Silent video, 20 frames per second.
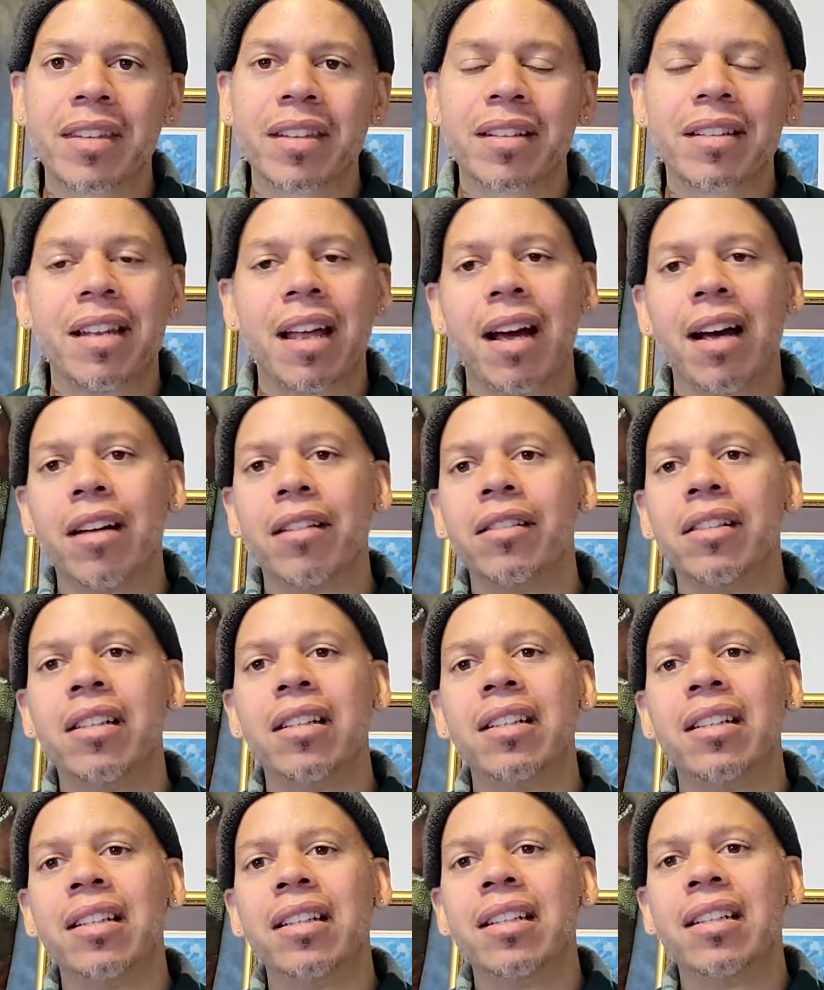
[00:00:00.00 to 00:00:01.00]
Now,
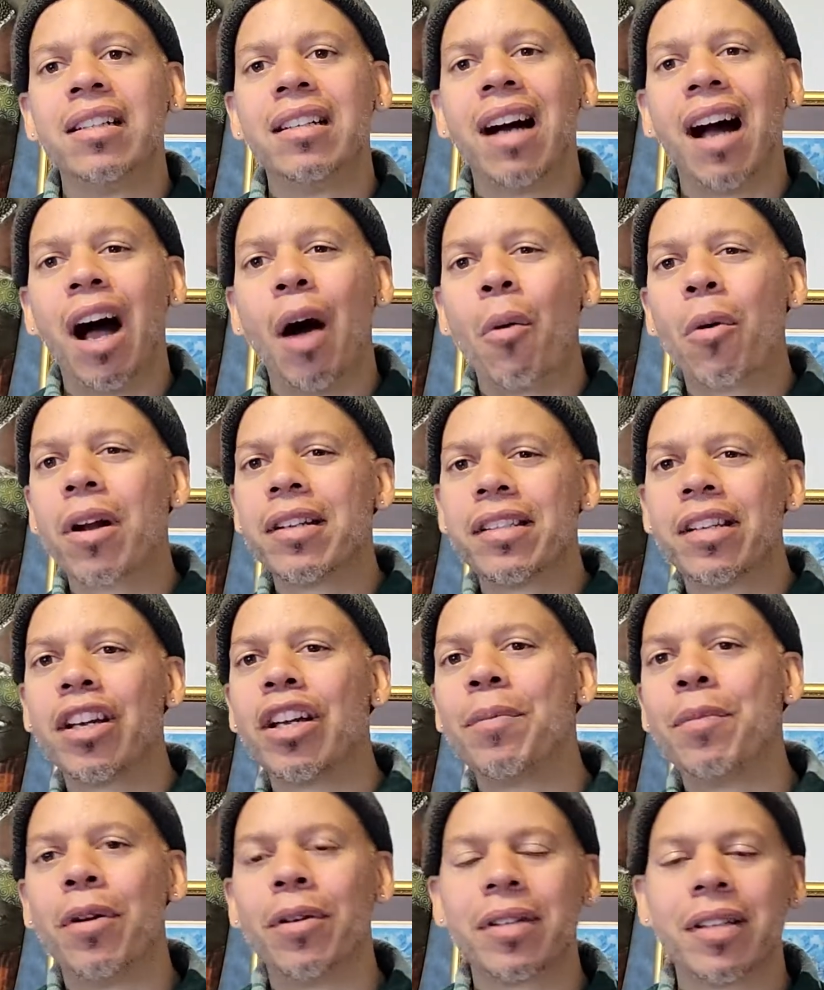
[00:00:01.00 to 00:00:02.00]
I want to tell you
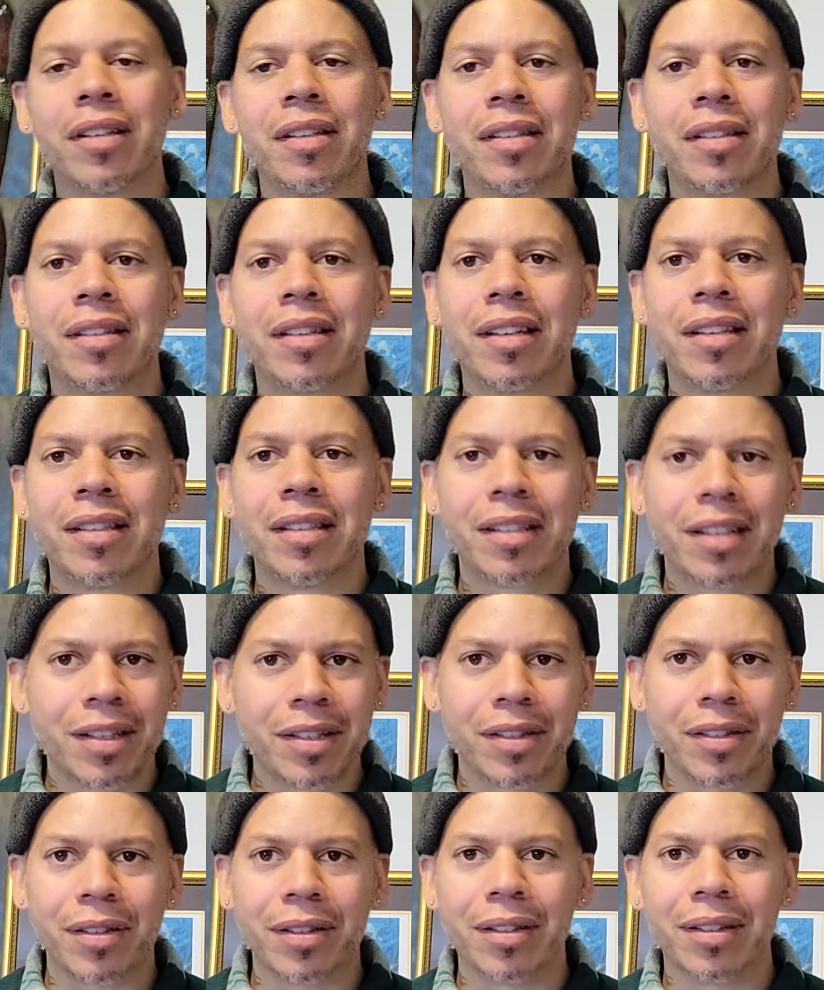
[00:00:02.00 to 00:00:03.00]
about this
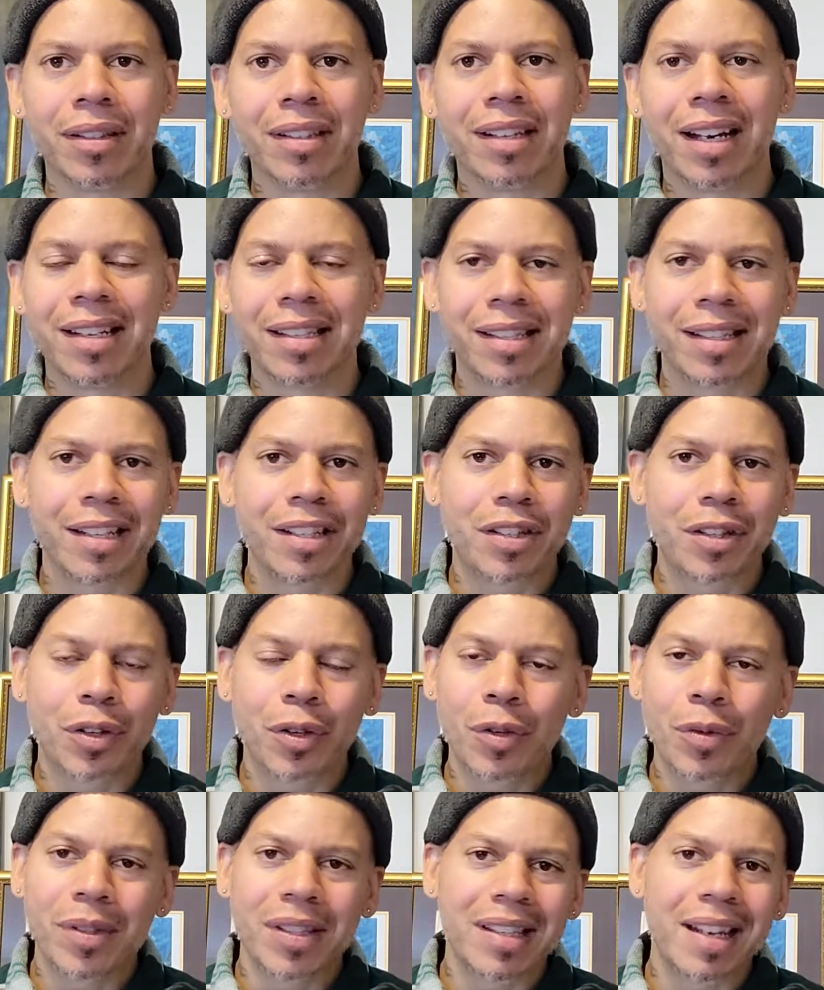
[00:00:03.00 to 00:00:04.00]
sister, a sister
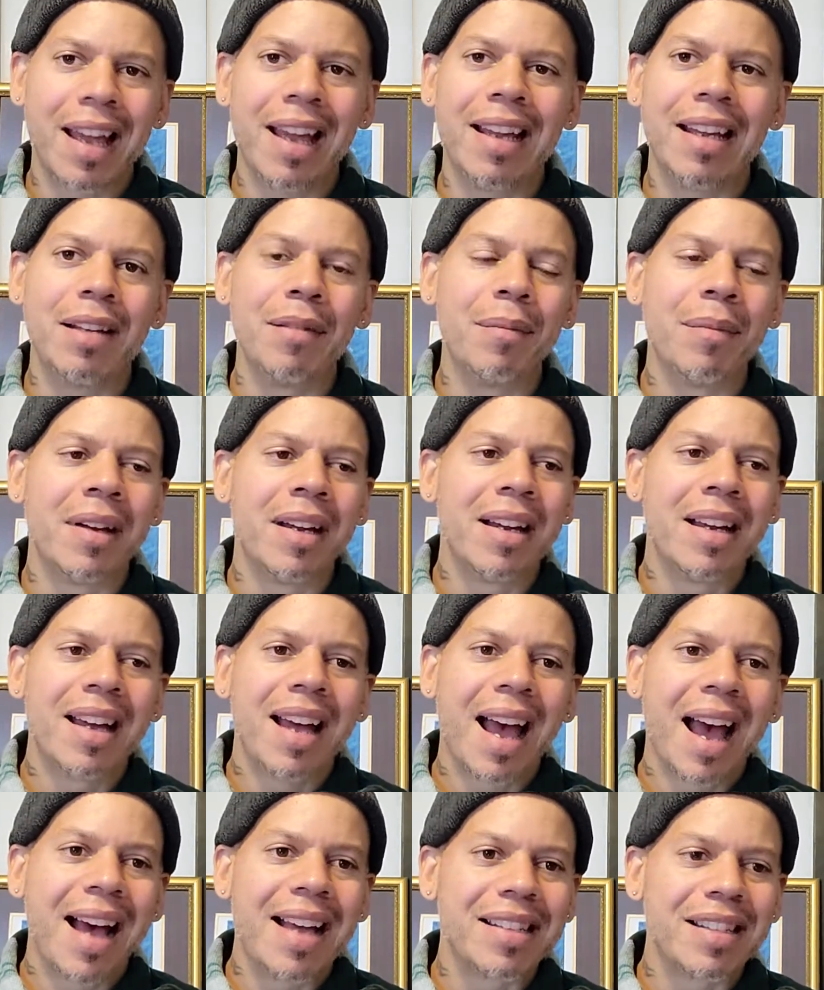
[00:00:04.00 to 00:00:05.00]
whose name
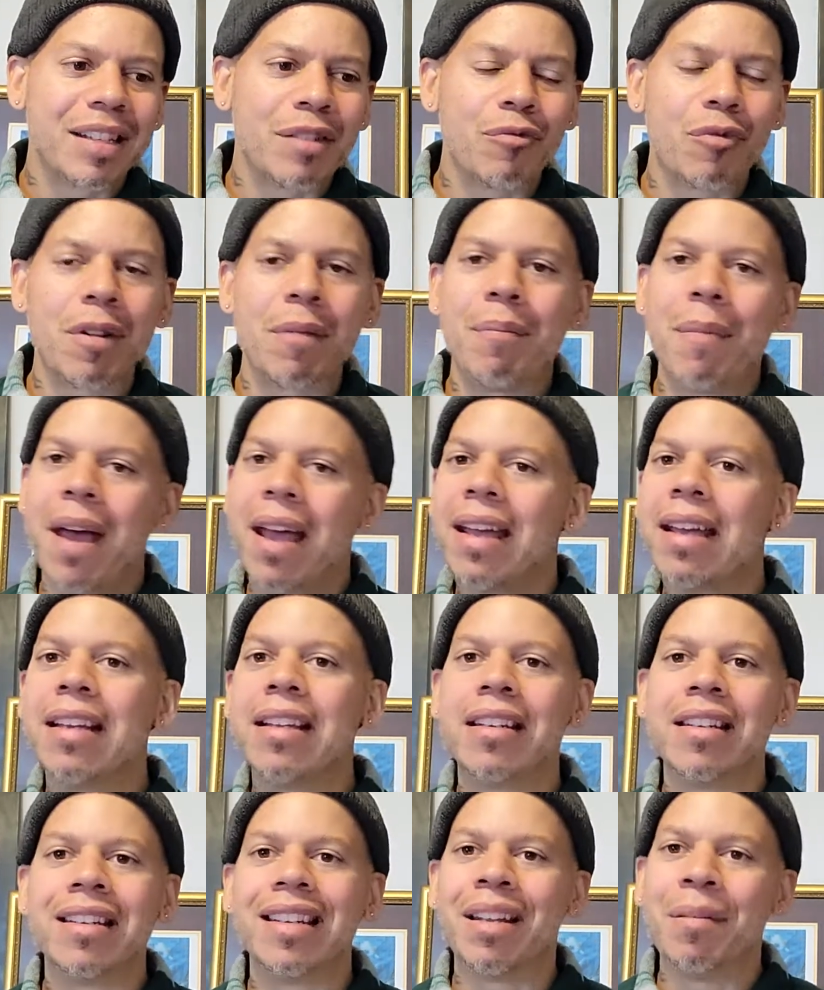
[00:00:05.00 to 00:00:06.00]
hasn't
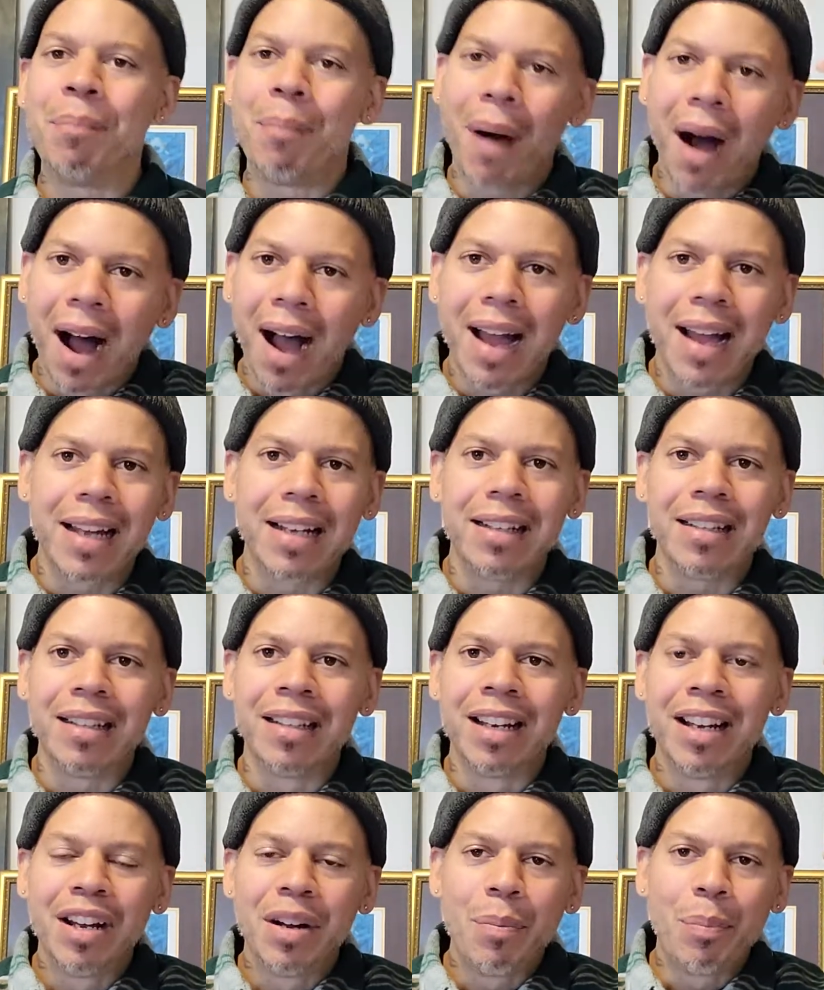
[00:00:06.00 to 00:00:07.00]
remained in mine,
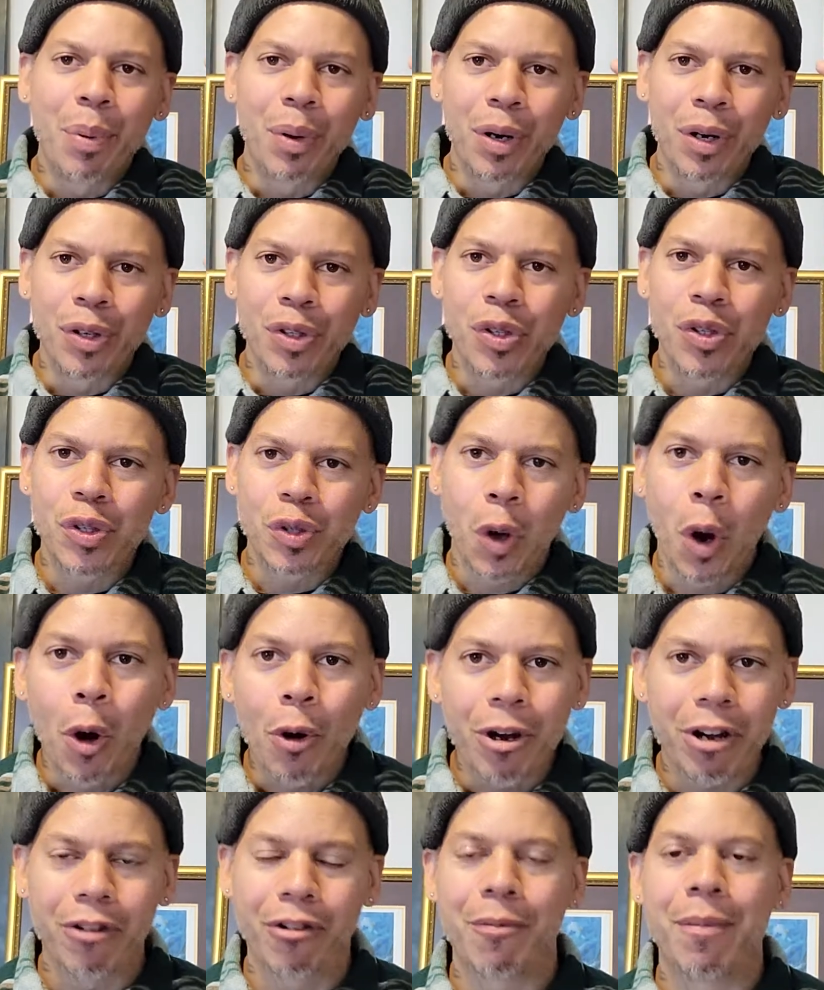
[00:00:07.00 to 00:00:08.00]
but her
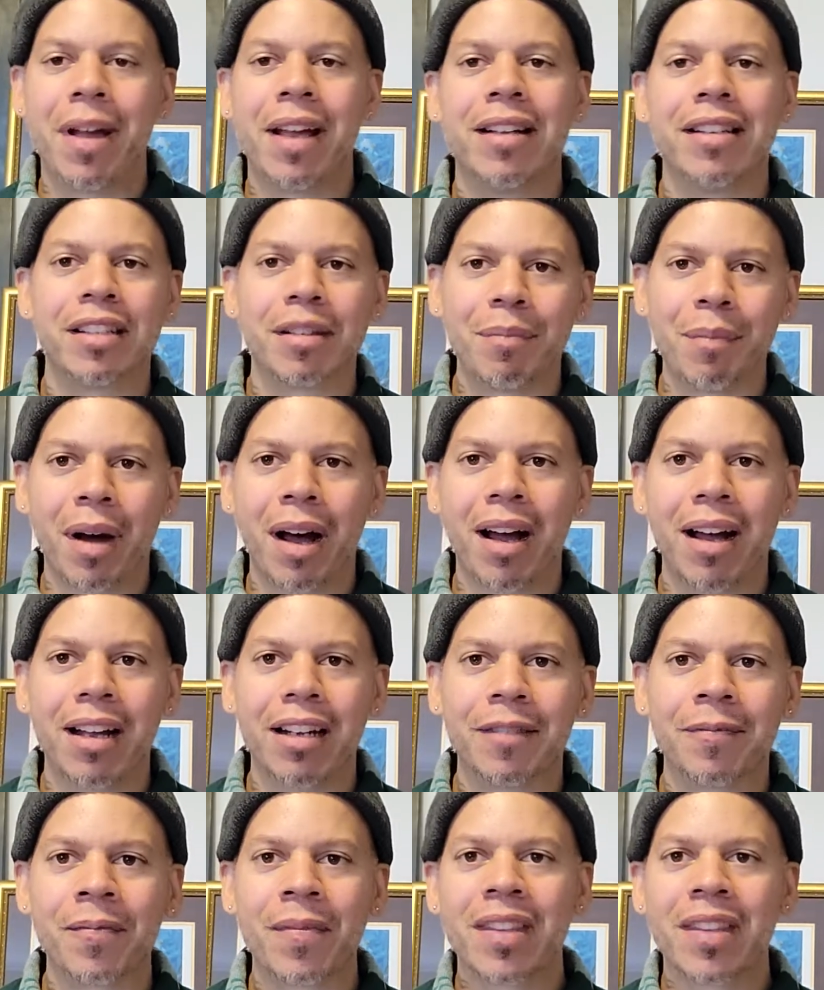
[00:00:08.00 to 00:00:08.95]
story remains in mine.